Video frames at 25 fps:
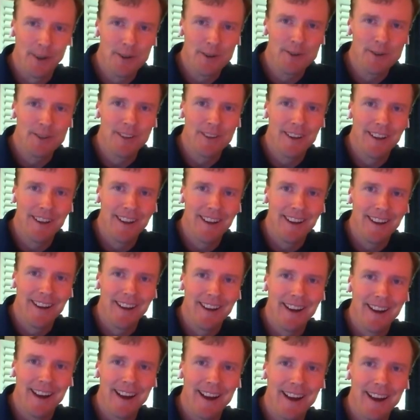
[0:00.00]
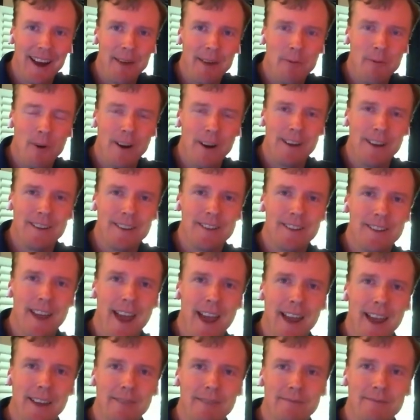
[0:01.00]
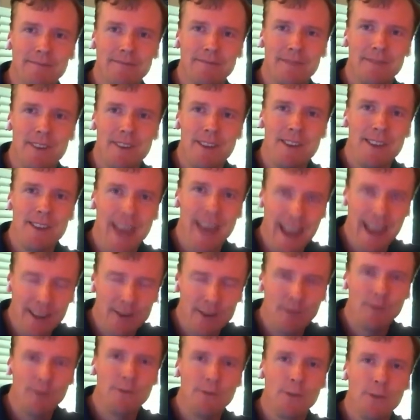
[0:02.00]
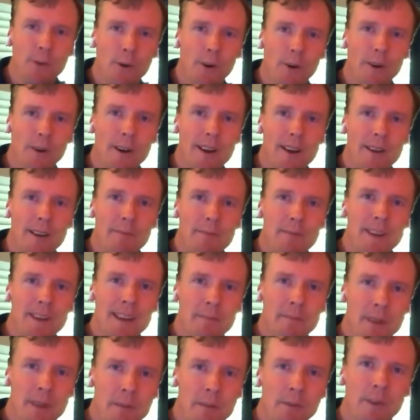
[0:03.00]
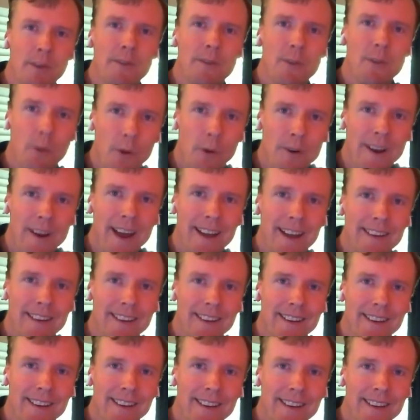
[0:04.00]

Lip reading: first, I wanted to say thank you for being a member of CoreNet.